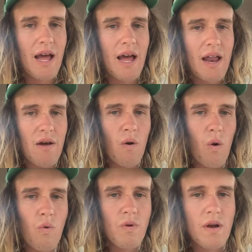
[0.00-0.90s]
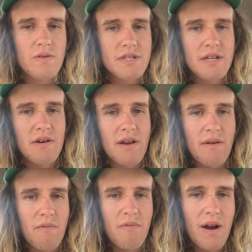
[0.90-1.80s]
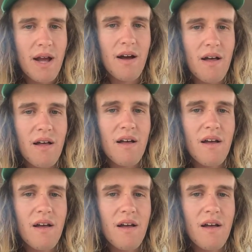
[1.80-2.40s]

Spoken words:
had all-wheel steering. Wow,